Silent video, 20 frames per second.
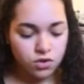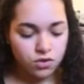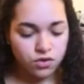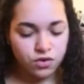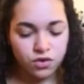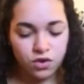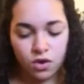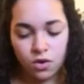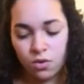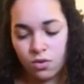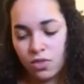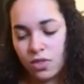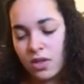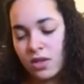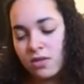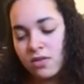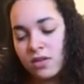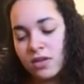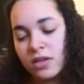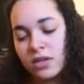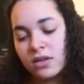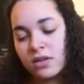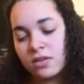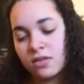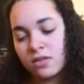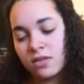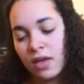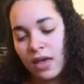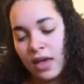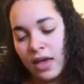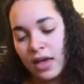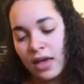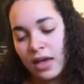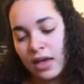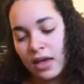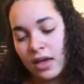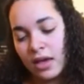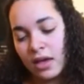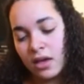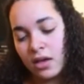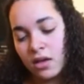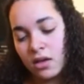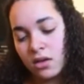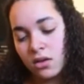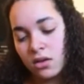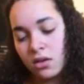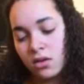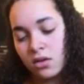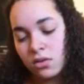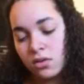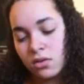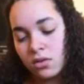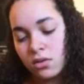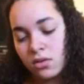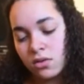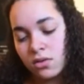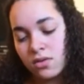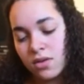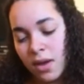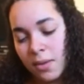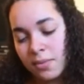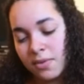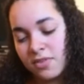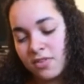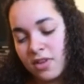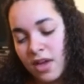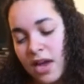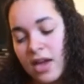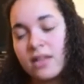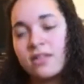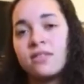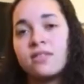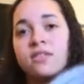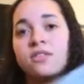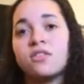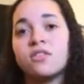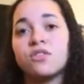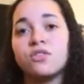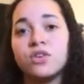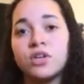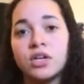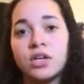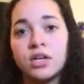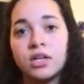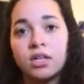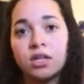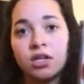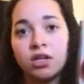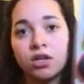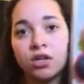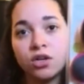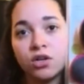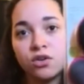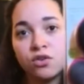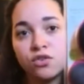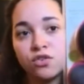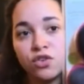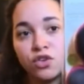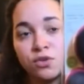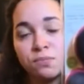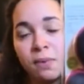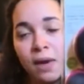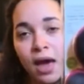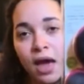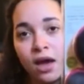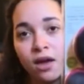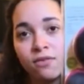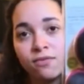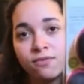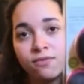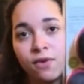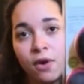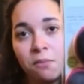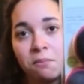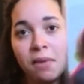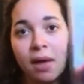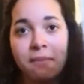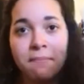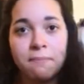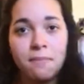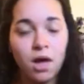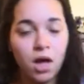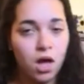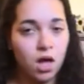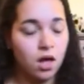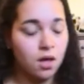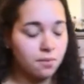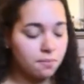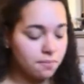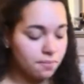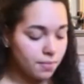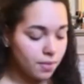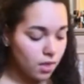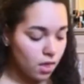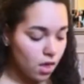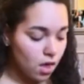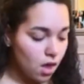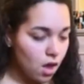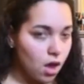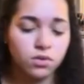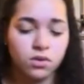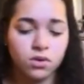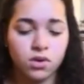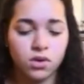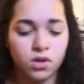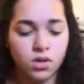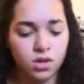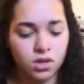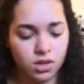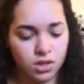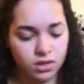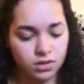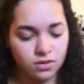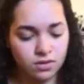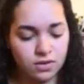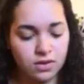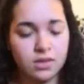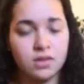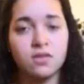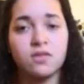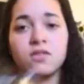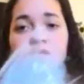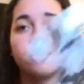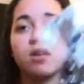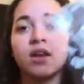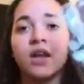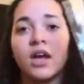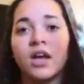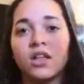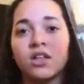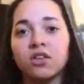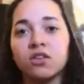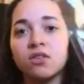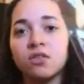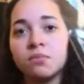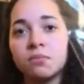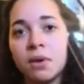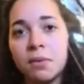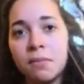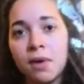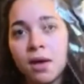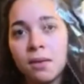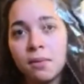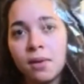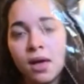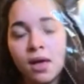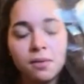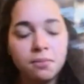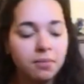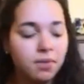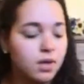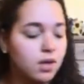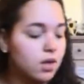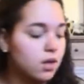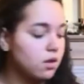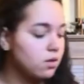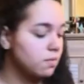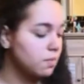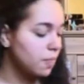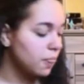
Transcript: So this is a double side screen cleaner 2-pack from my mom. Let's see, this is the necklace my mom got me.